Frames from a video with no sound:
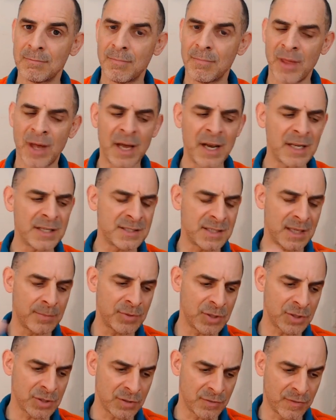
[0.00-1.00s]
There are
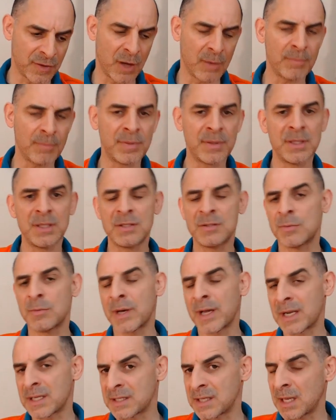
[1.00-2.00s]
exceptions of companies
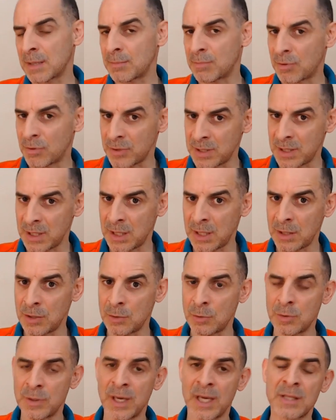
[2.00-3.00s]
where as an employee
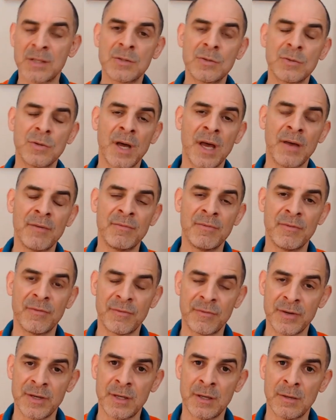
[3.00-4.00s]
you get to have the
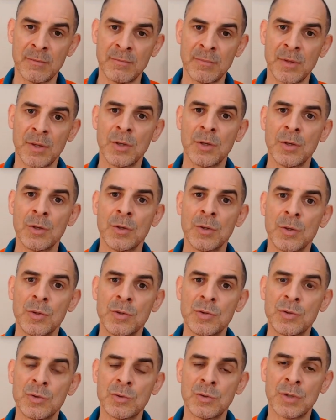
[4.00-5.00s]
freedom
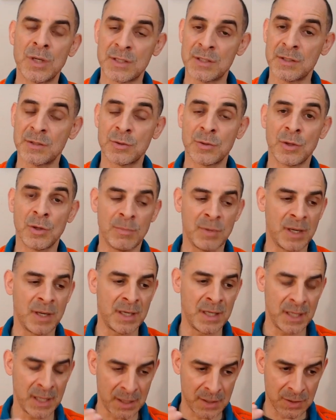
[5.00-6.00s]
to listen to your
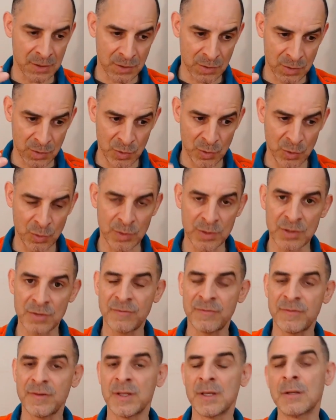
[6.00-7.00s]
body and do what you
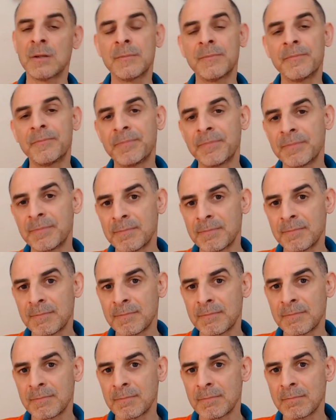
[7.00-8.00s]
feel,
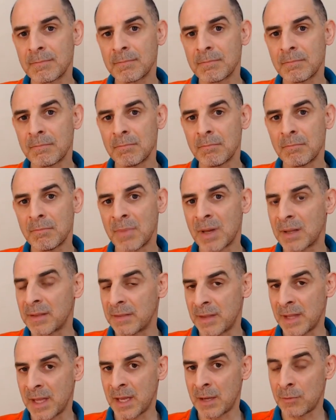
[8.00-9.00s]

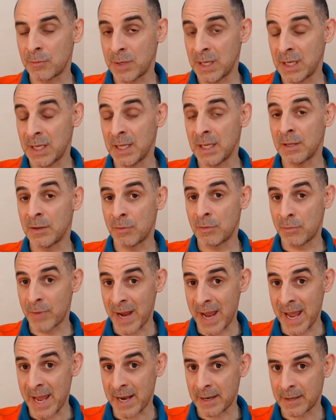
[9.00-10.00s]
but they're really
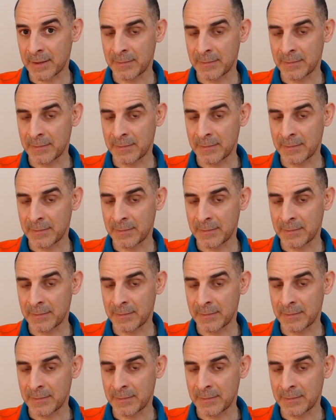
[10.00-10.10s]
rare.